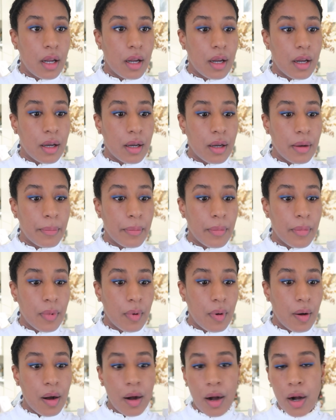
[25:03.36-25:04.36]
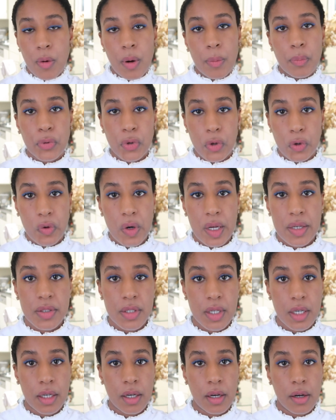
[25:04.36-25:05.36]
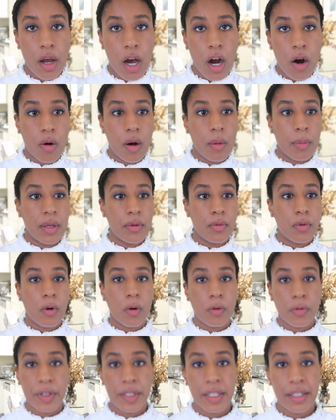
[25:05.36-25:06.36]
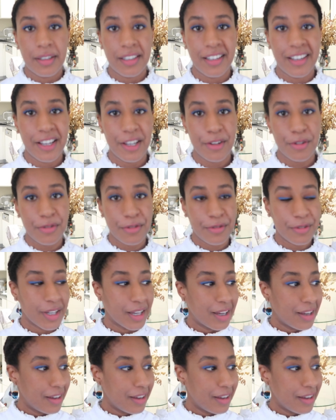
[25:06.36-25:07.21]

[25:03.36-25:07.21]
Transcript: um, how I'm progressing and how I'm evolving in life